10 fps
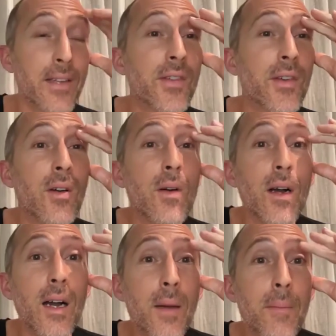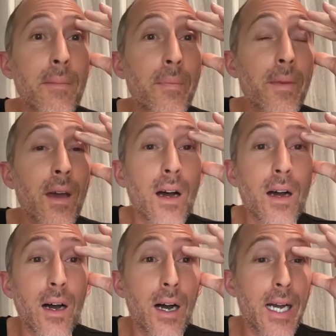so
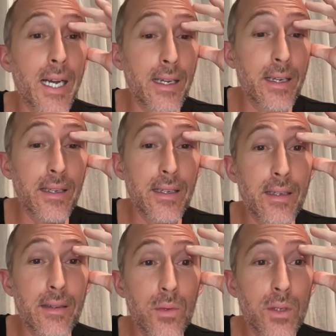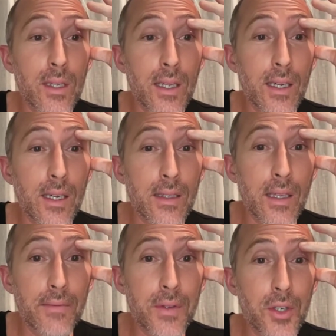I would
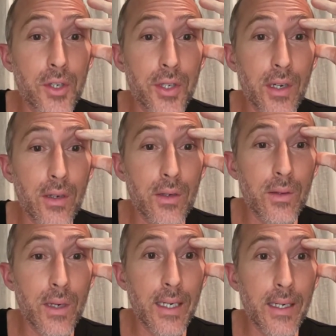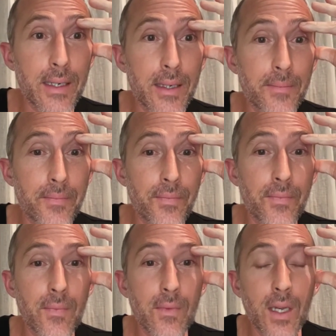love to show
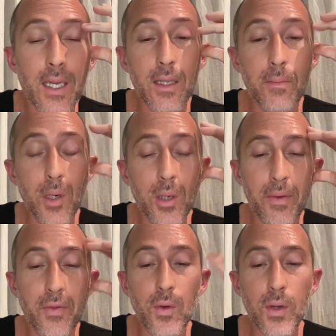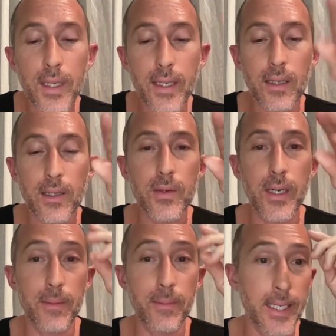in the book before the
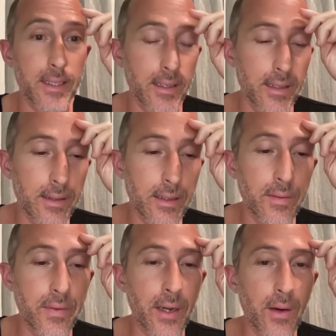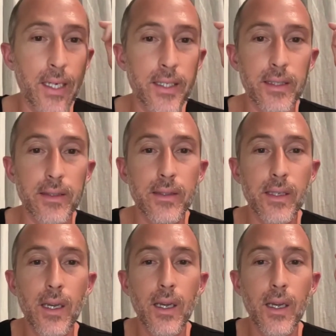illustrated mandala configurations,